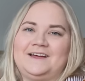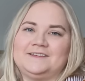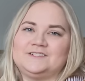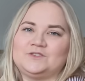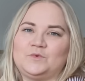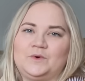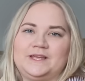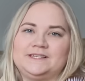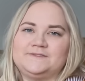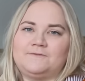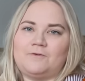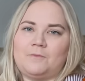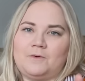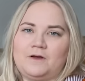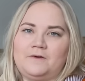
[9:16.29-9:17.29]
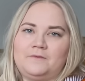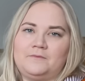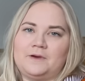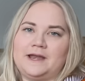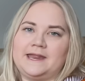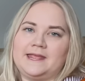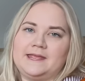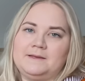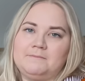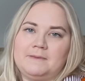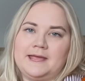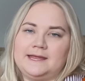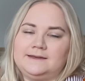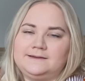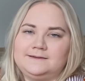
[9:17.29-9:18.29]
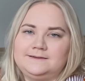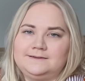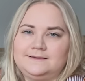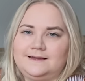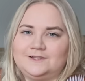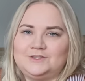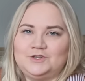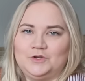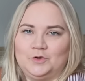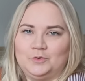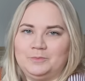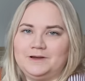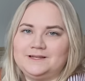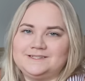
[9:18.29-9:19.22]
squeeze from a ready-made tube.